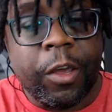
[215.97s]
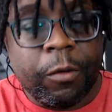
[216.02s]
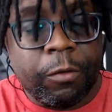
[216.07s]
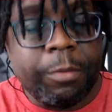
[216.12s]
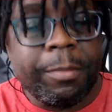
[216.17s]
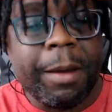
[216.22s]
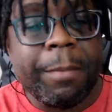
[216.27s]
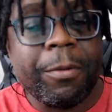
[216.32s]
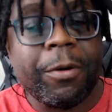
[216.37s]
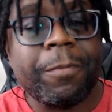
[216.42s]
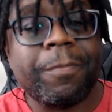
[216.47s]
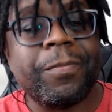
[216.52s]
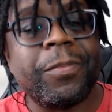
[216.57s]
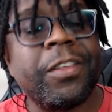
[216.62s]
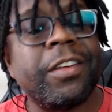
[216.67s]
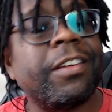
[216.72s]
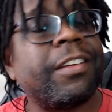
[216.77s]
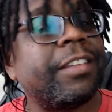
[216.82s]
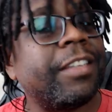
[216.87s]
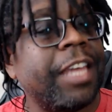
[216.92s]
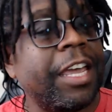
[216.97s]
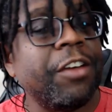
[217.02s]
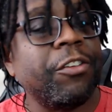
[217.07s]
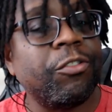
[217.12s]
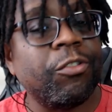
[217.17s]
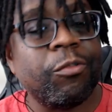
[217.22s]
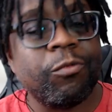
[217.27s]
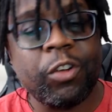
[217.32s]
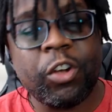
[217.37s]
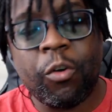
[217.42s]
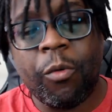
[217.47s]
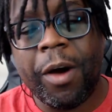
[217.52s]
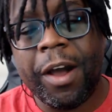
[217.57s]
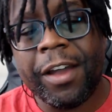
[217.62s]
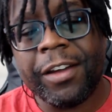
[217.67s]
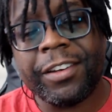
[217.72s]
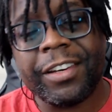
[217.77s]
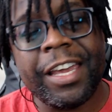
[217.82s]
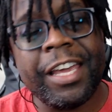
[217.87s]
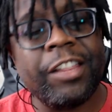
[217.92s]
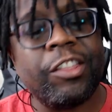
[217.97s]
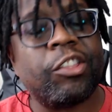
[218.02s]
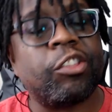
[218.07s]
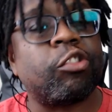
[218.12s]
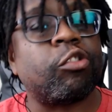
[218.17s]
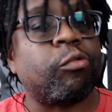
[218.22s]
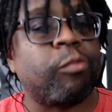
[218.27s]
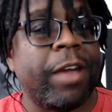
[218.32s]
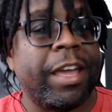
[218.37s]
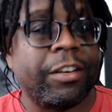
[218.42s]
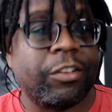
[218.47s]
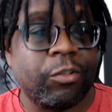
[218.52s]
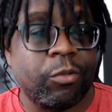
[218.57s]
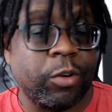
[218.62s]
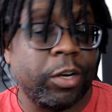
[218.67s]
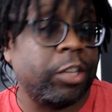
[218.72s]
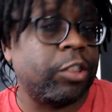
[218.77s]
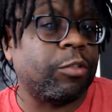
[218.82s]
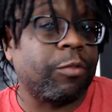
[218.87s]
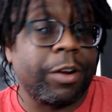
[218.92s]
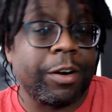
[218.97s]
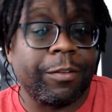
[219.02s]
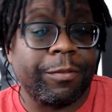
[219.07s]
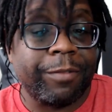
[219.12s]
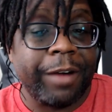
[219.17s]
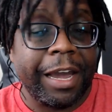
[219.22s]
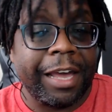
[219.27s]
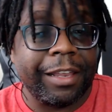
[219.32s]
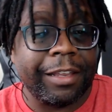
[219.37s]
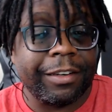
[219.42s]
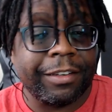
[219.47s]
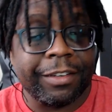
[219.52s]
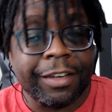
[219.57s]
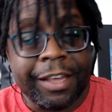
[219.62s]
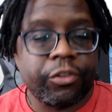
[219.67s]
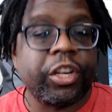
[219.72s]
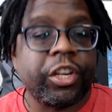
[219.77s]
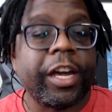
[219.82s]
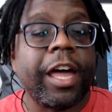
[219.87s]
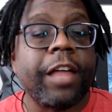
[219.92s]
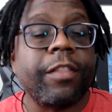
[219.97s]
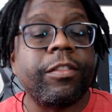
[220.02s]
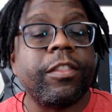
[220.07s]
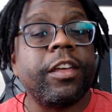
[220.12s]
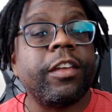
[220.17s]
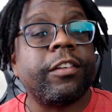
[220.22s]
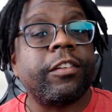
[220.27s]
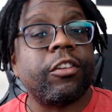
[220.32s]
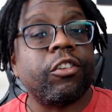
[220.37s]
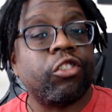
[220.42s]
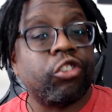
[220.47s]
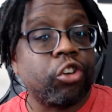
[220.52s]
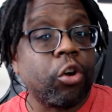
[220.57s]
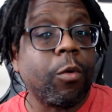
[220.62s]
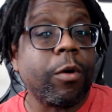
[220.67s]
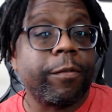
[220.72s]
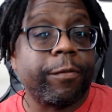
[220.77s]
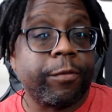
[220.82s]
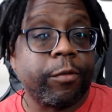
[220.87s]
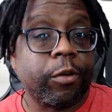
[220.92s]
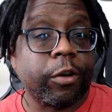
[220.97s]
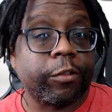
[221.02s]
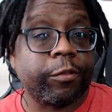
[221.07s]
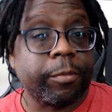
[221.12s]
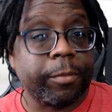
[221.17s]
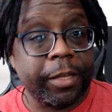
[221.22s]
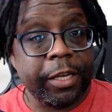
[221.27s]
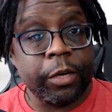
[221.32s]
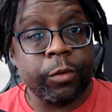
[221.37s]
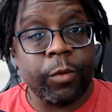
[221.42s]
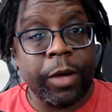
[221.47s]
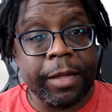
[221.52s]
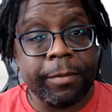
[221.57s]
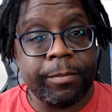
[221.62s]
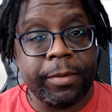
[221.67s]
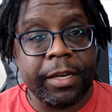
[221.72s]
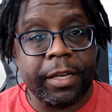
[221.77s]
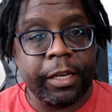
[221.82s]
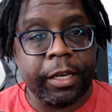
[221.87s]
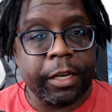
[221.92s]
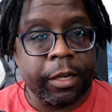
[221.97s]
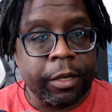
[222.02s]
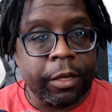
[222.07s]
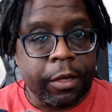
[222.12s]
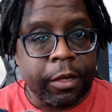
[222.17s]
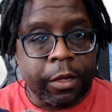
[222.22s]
Remember, the standard requires a threat or a threat of violence. Check out this show of force from the NYPD.